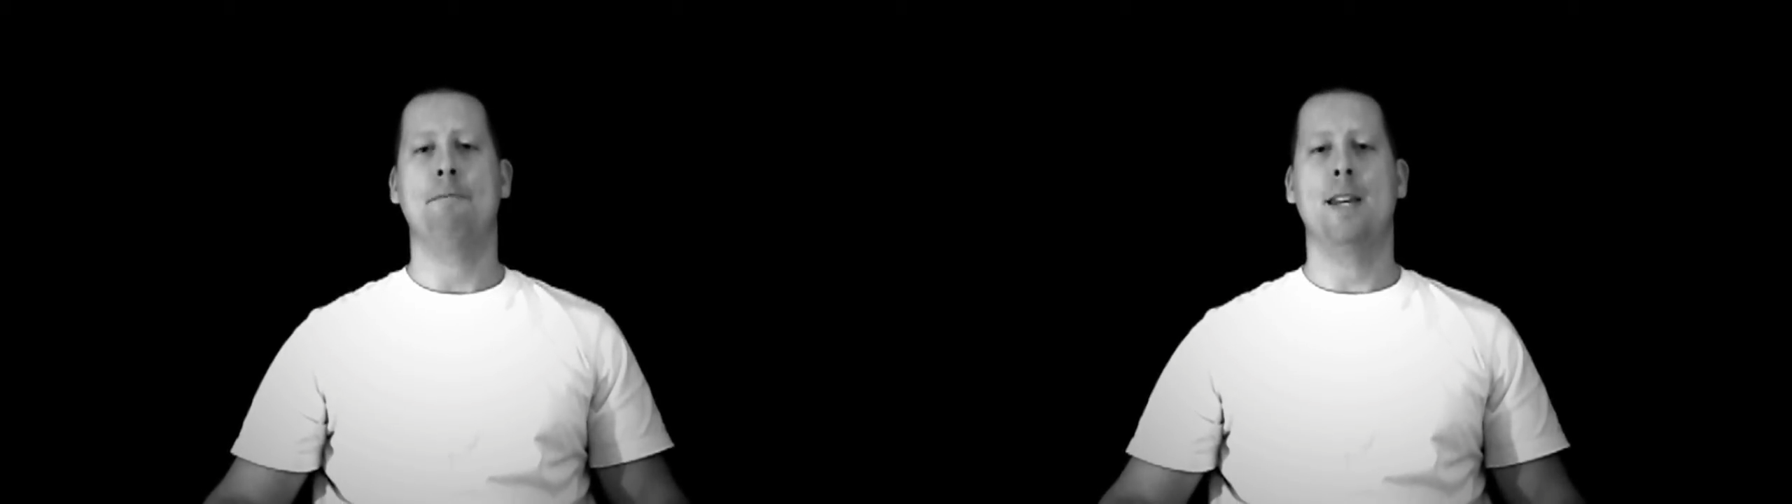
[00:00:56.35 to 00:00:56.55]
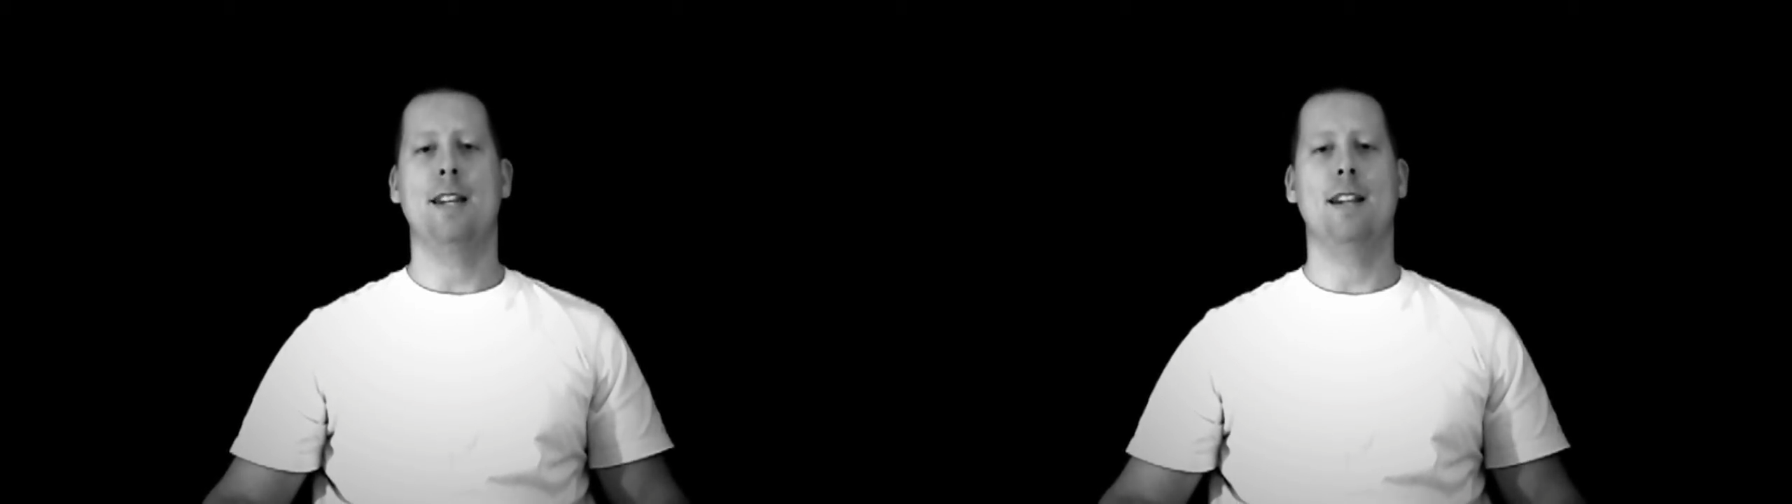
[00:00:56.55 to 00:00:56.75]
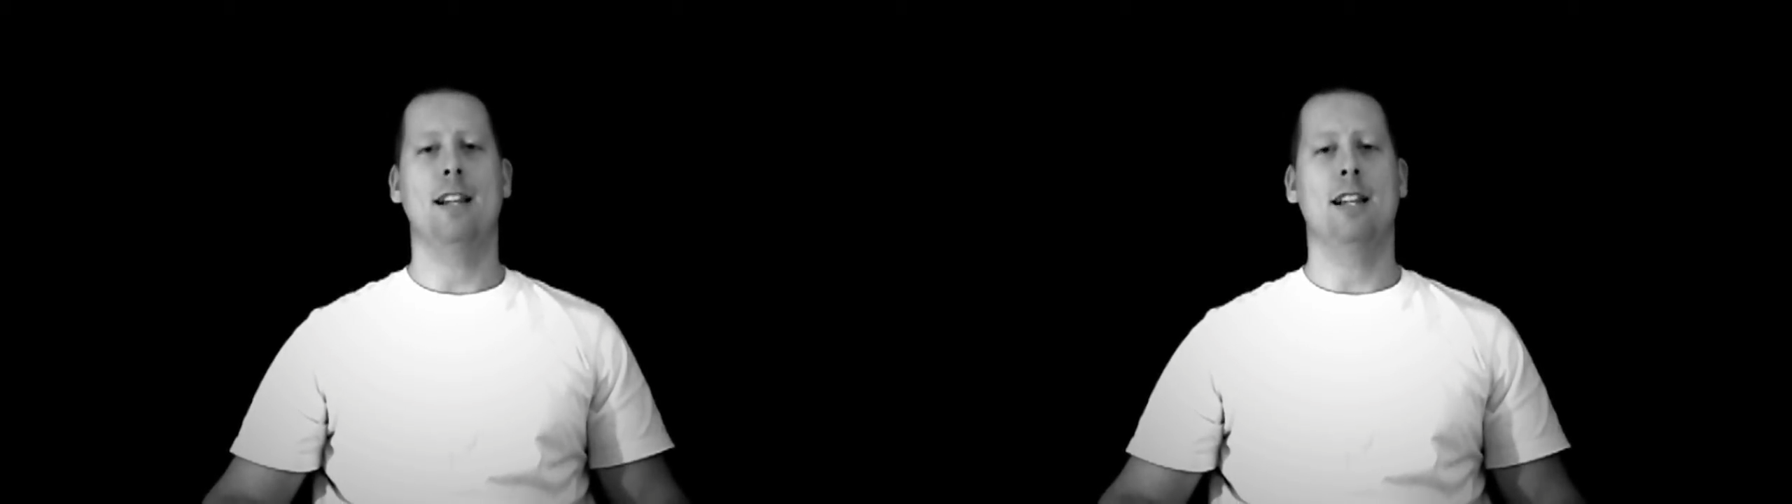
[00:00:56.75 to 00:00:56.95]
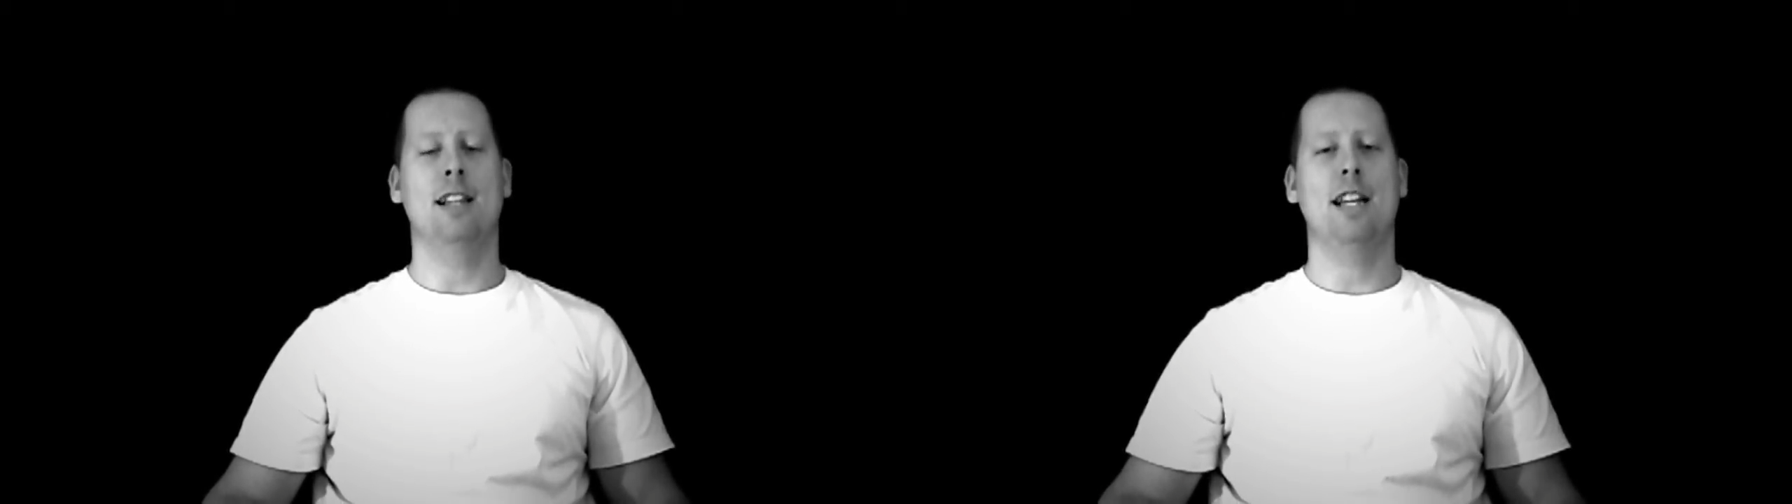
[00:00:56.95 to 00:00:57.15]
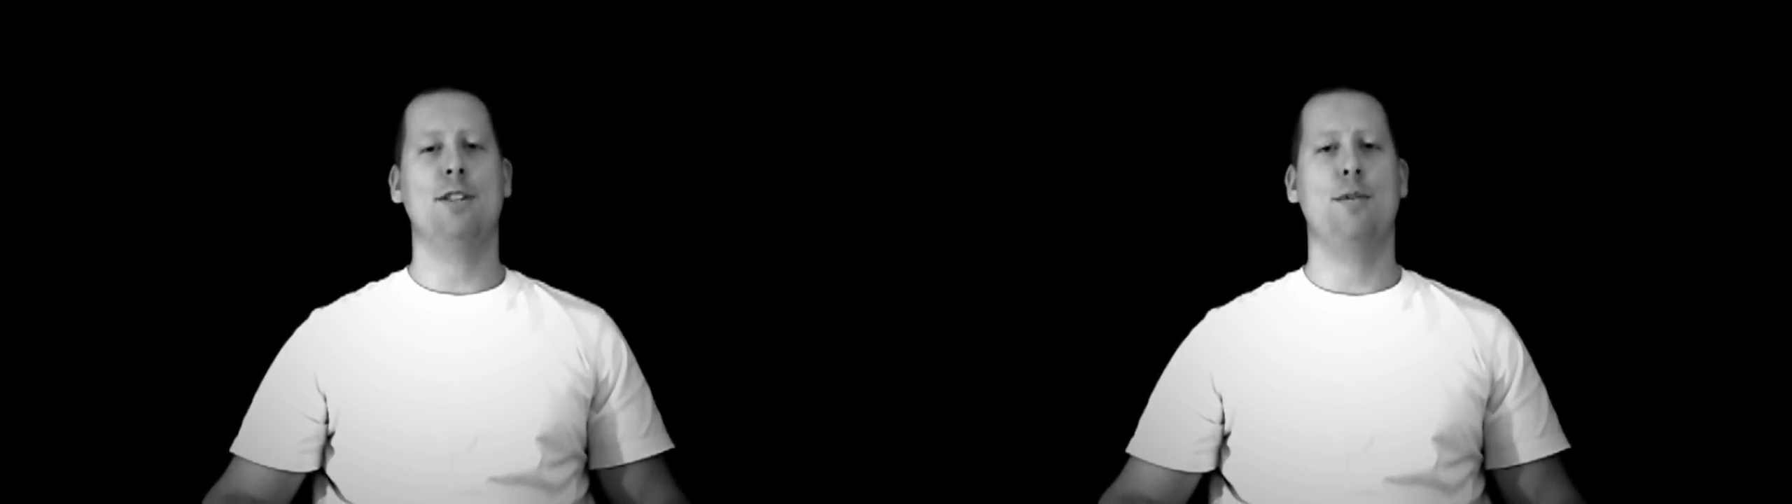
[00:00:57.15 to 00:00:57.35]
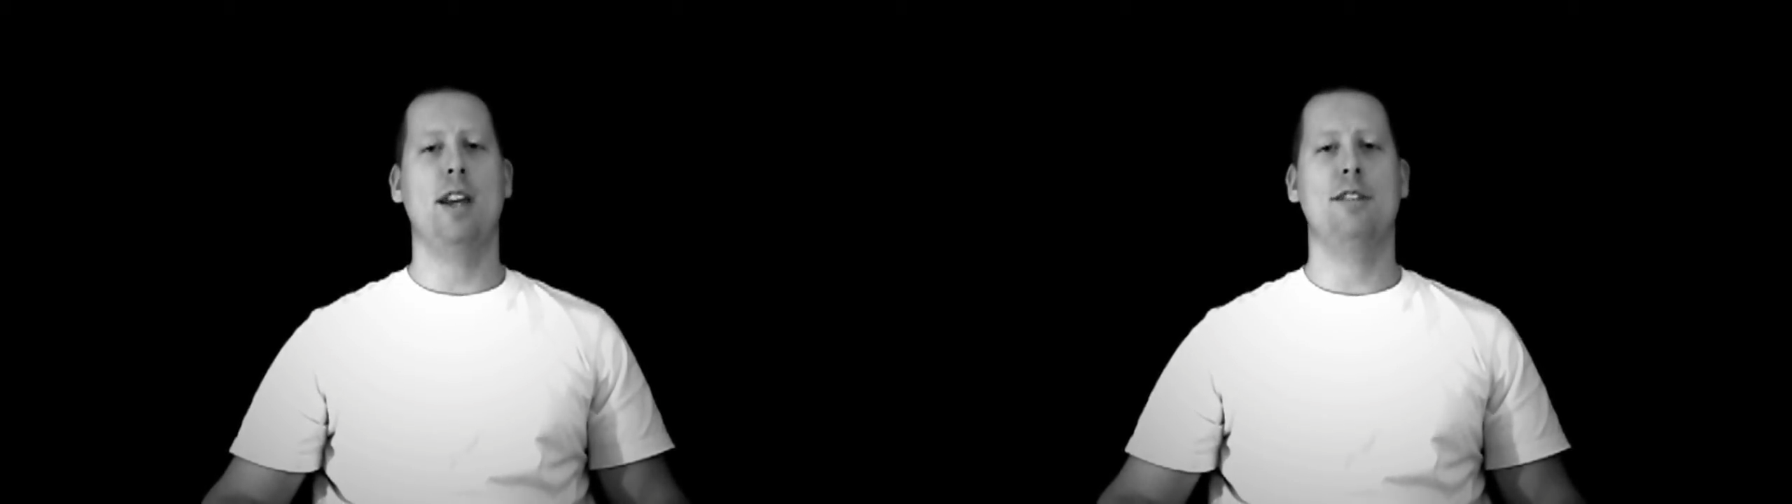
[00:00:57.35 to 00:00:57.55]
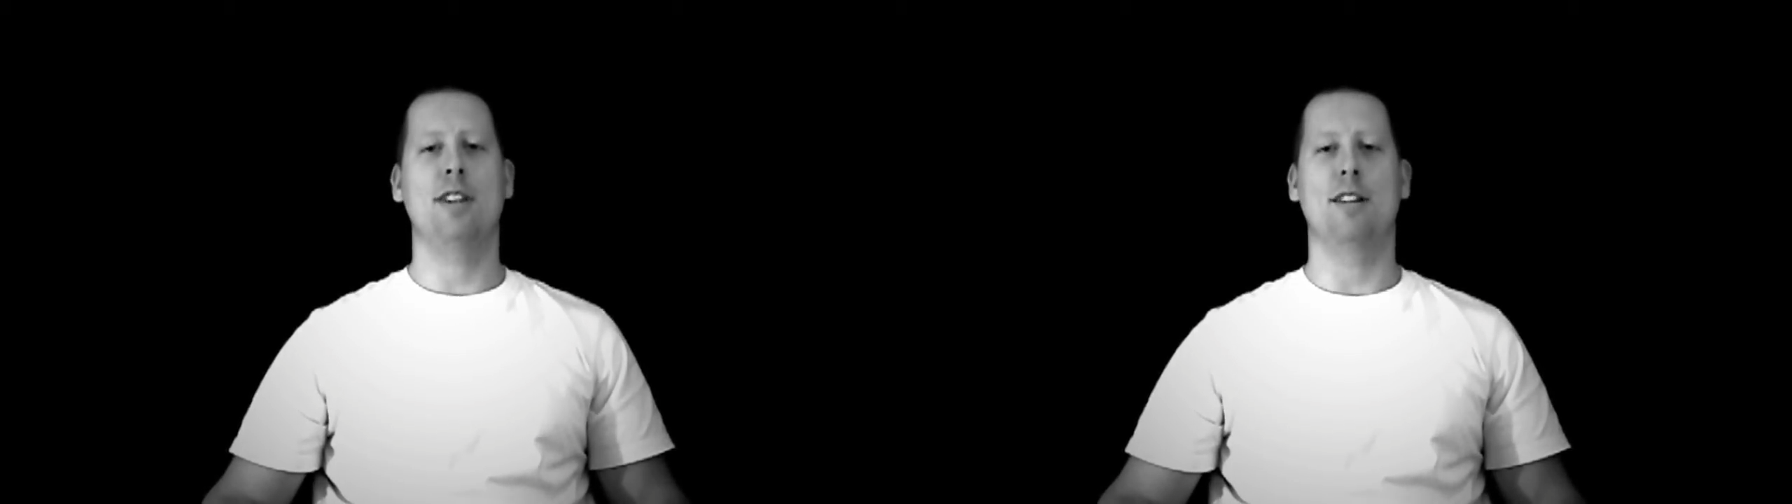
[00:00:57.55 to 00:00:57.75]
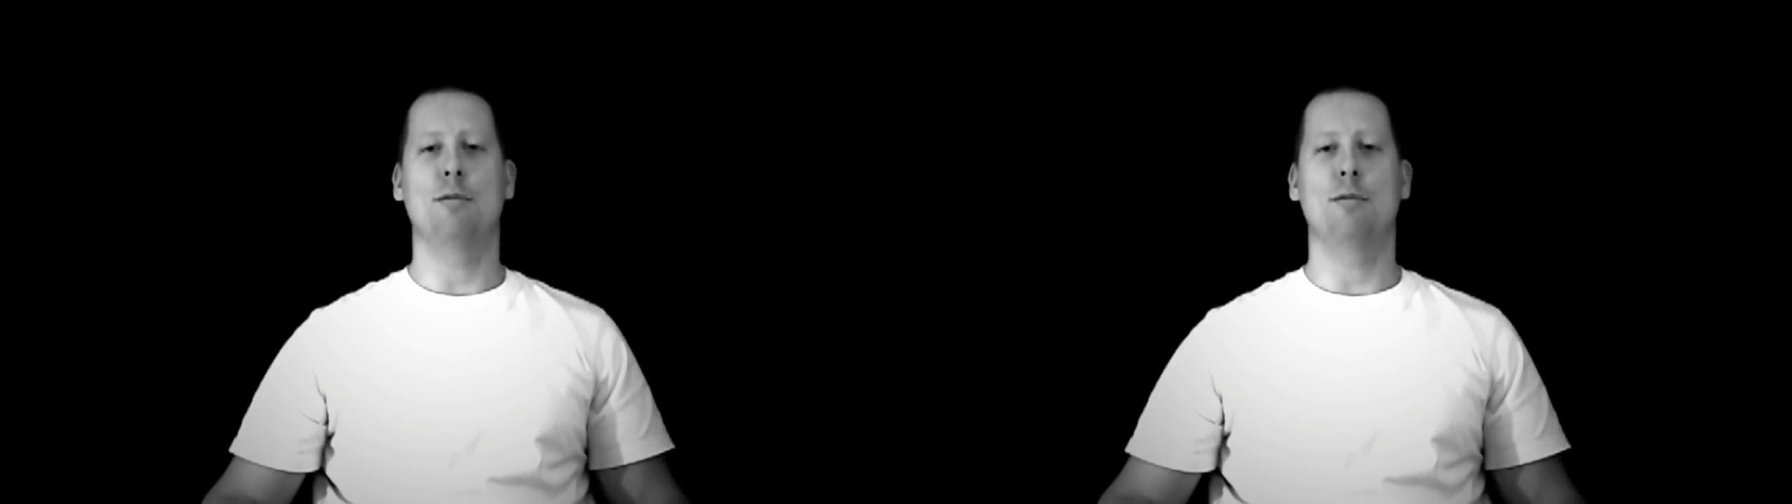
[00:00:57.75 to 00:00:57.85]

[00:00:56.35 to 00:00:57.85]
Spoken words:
And let's face it,